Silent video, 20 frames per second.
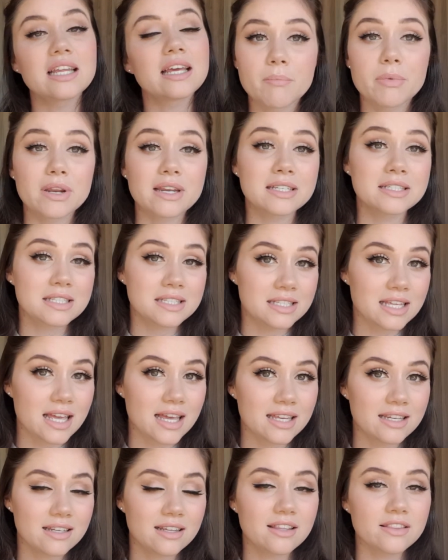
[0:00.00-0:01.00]
but
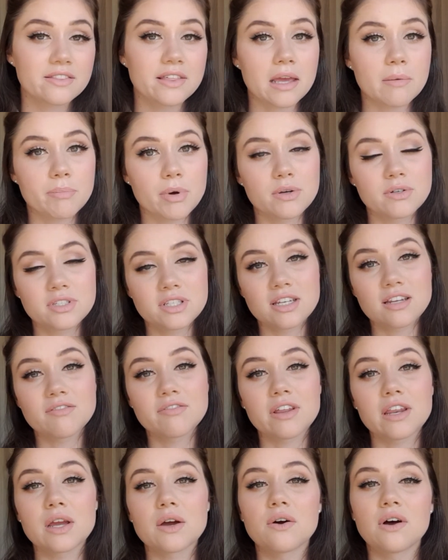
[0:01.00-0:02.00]
instead they posted a
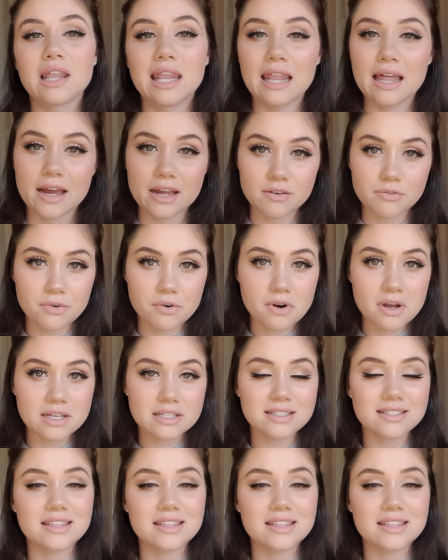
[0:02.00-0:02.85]
video online for us.